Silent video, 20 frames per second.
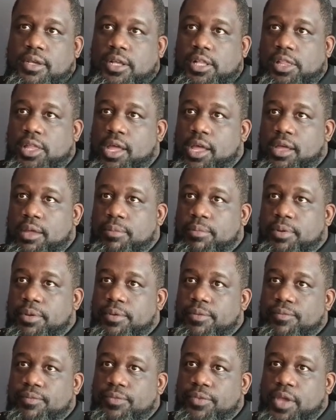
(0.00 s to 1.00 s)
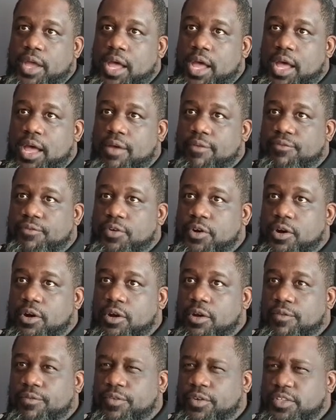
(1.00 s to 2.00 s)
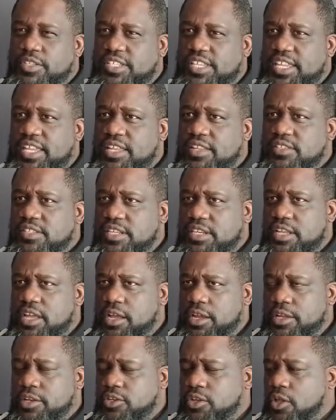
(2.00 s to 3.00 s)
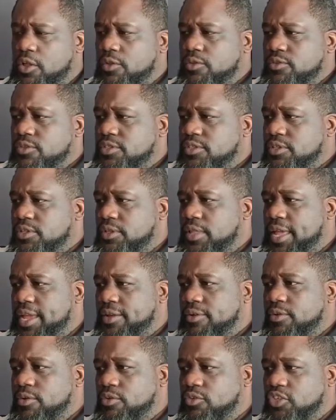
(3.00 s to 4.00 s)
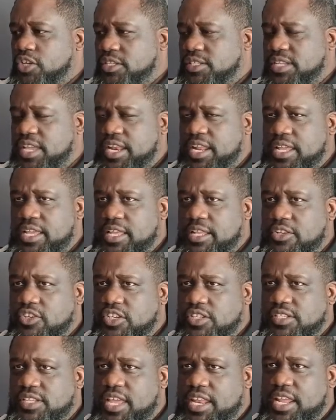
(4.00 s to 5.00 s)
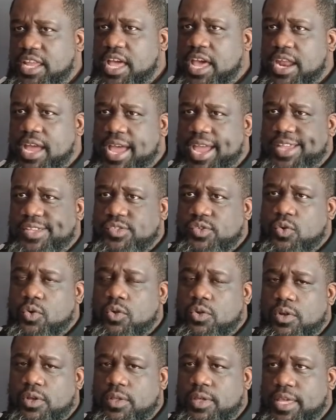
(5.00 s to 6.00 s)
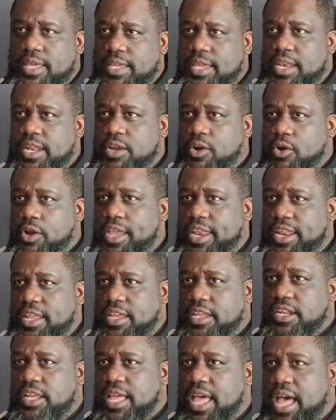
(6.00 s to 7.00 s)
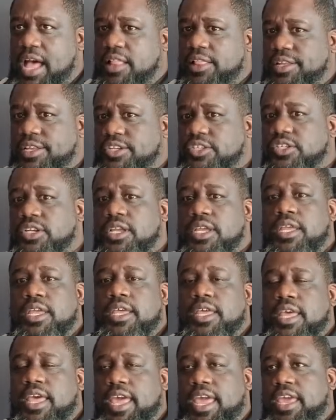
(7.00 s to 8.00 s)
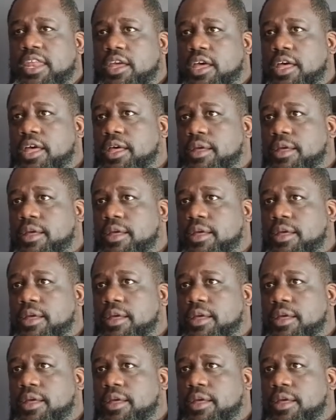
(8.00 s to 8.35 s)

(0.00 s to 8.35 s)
club for teens and young adults, like just getting out of high school or getting into college, and